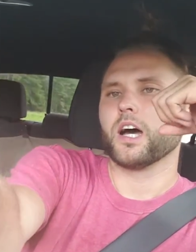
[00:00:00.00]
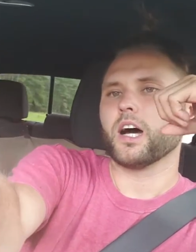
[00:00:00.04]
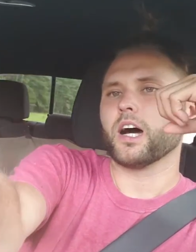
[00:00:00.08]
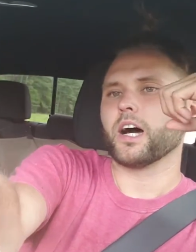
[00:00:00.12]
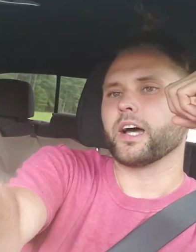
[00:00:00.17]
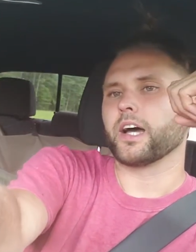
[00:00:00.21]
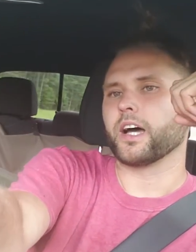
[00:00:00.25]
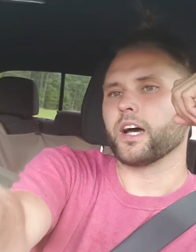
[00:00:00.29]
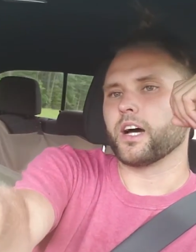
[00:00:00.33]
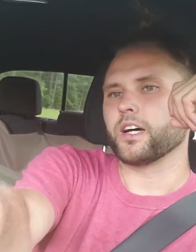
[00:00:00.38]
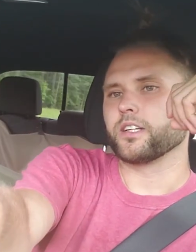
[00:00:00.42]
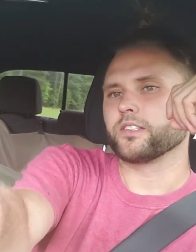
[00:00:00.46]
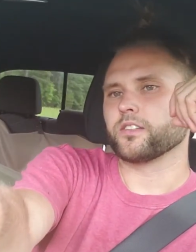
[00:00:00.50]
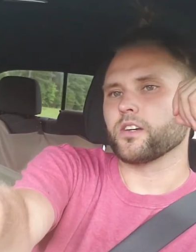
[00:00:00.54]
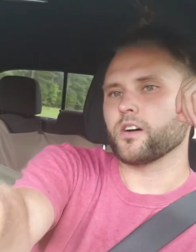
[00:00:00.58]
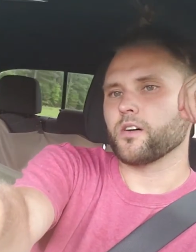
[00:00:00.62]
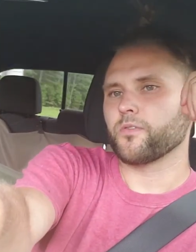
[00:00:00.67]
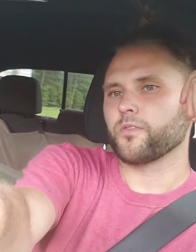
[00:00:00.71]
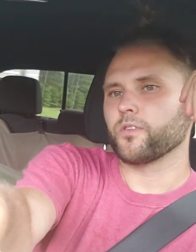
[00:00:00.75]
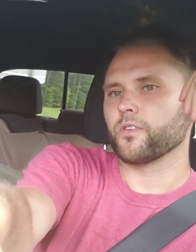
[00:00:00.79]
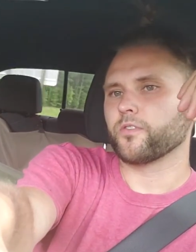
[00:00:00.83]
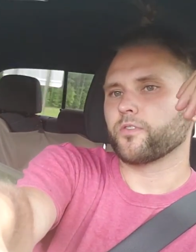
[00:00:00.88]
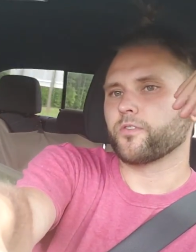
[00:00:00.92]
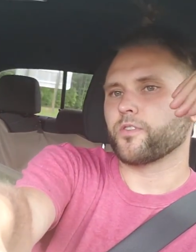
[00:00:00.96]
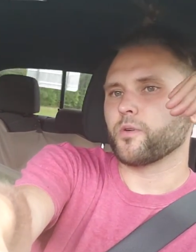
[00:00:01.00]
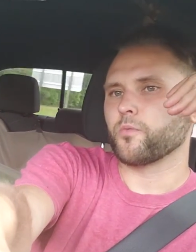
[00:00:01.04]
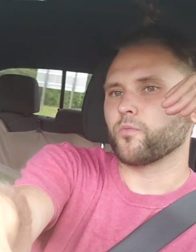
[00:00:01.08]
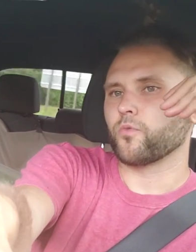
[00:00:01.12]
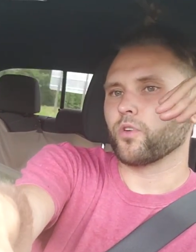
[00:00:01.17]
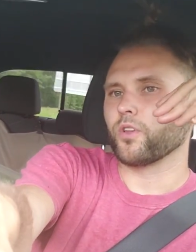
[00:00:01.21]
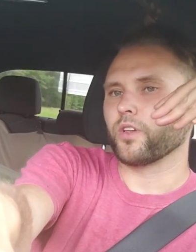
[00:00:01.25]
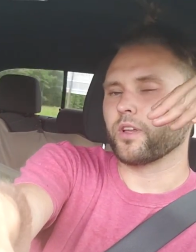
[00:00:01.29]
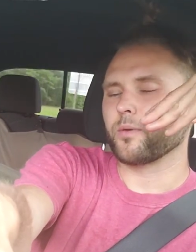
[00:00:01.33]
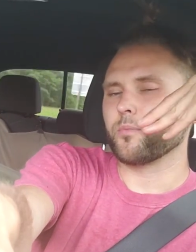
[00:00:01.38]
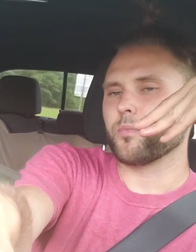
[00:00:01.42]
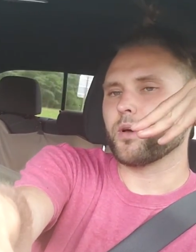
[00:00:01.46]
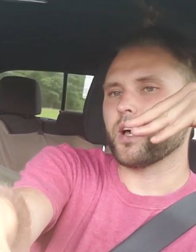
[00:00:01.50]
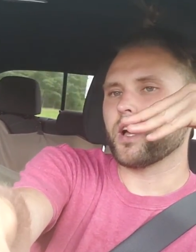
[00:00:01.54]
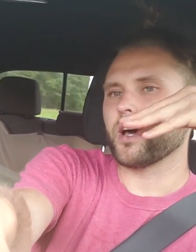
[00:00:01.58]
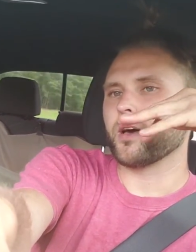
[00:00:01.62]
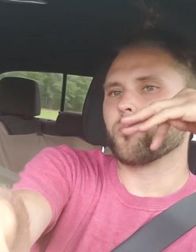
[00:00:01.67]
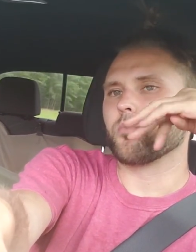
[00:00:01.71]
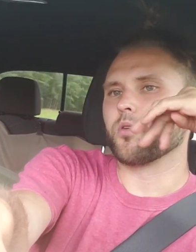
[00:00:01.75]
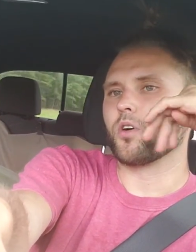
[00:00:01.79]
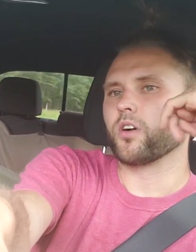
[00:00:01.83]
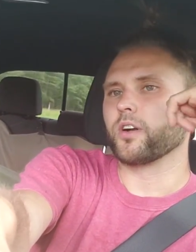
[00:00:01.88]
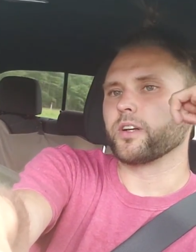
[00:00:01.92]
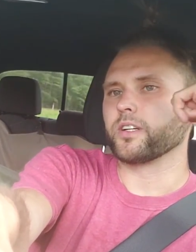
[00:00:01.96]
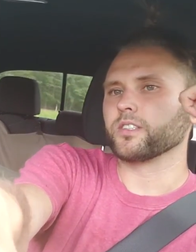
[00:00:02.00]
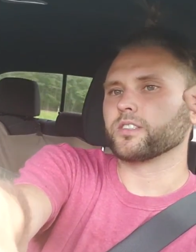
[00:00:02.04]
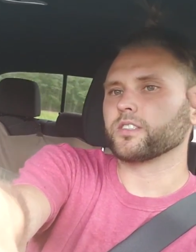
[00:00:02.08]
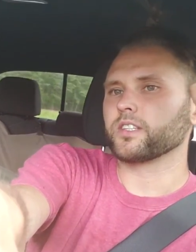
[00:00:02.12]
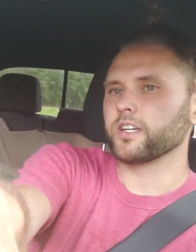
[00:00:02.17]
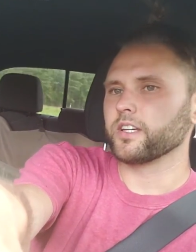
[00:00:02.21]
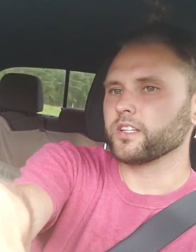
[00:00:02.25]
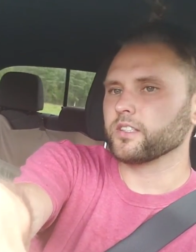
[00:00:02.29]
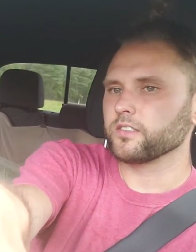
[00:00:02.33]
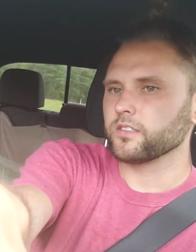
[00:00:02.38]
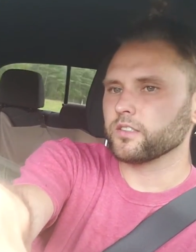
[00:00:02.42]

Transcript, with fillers: I, I, suffered from really bad burning skin